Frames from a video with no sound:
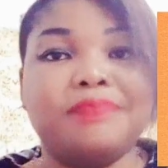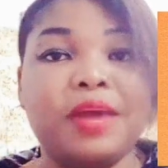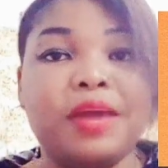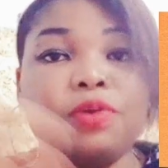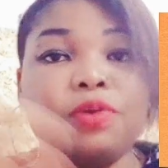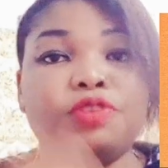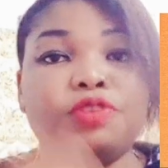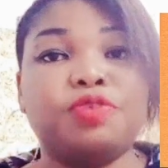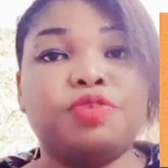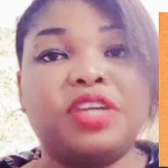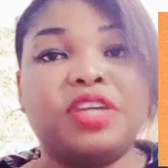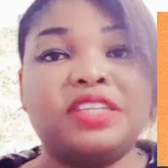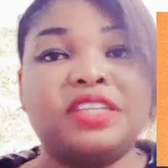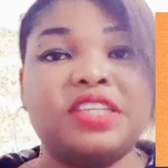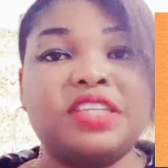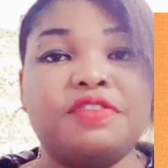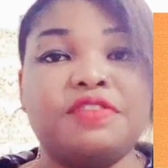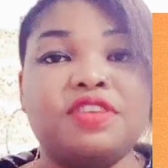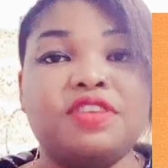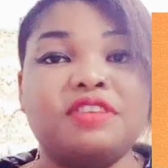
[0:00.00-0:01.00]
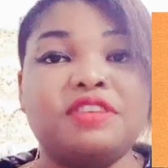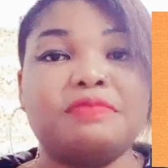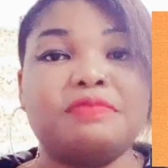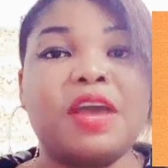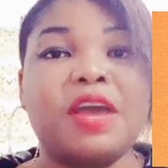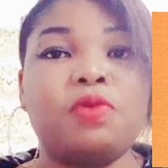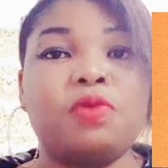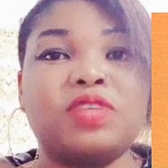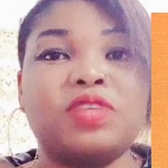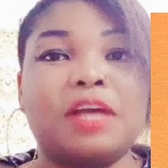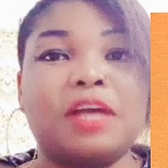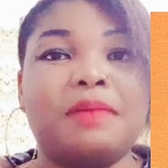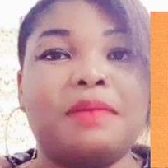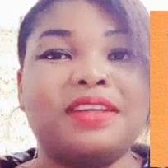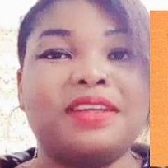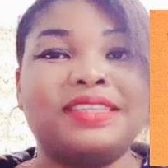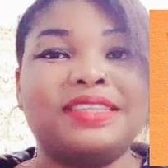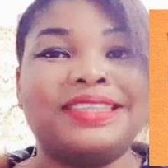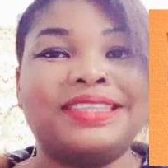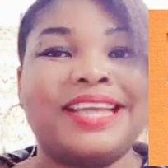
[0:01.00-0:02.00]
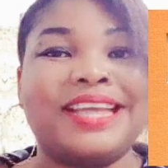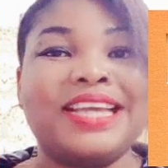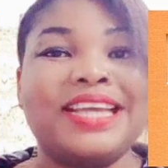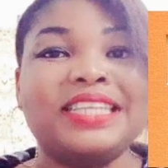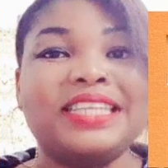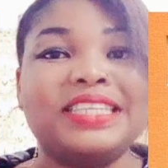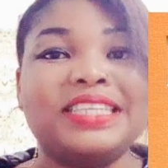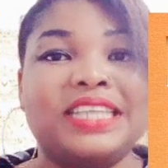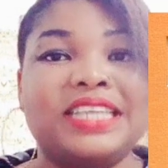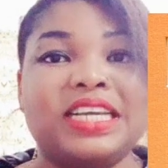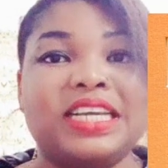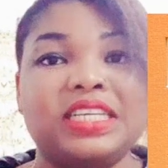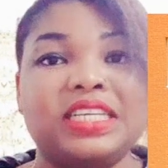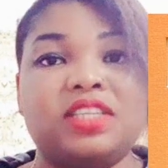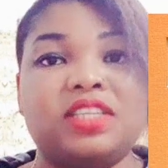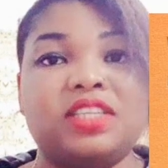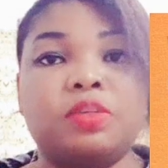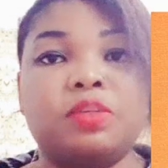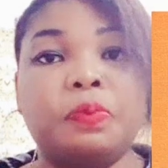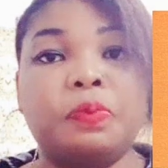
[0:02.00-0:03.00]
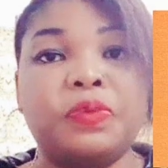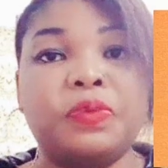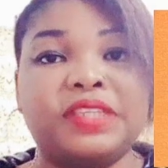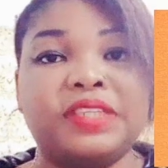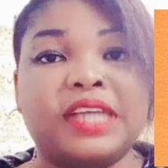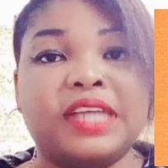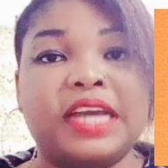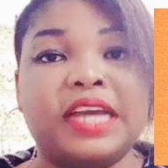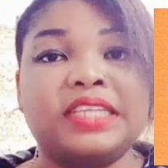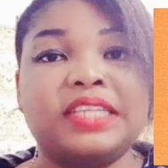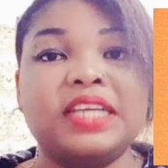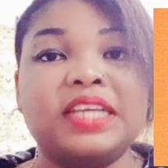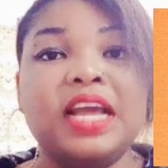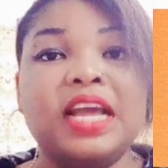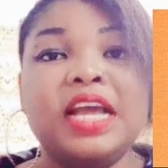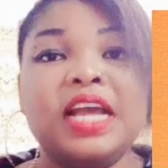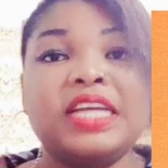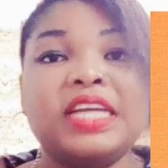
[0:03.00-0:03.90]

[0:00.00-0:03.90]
Mine was more than 7 days. Mine was about 9 days to precise.